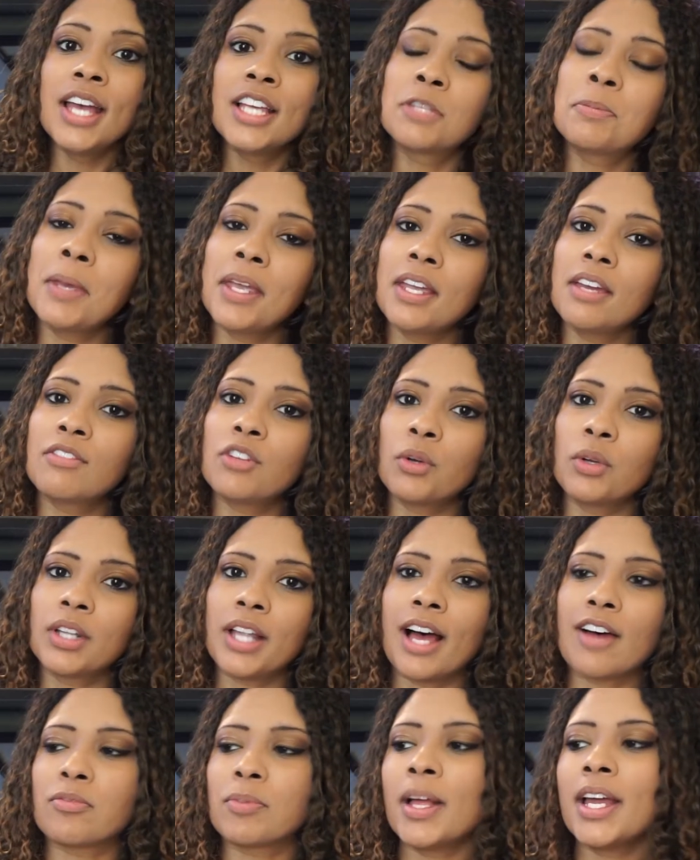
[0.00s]
Speaking of doing
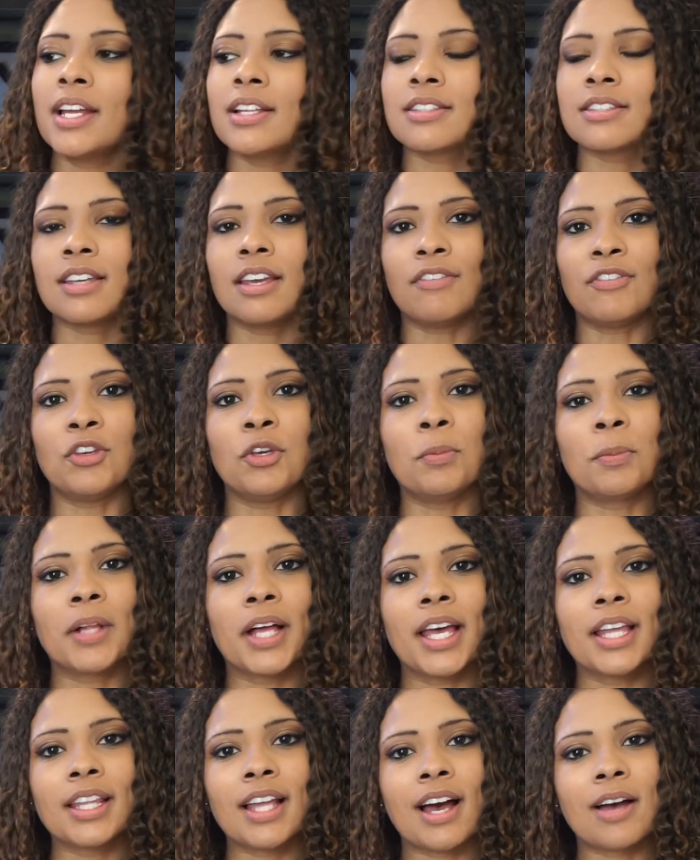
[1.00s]
live plants, if you
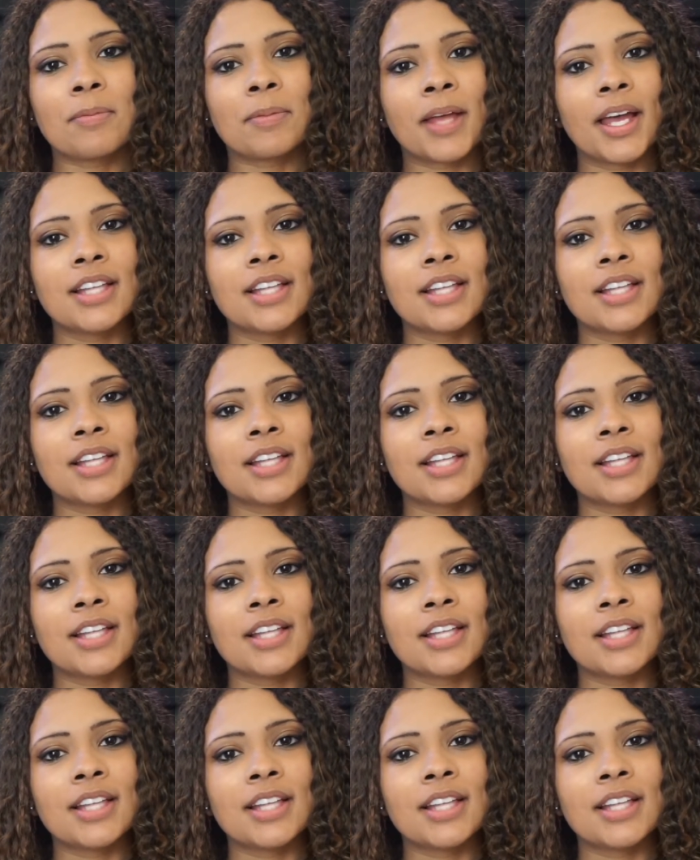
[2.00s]
plant live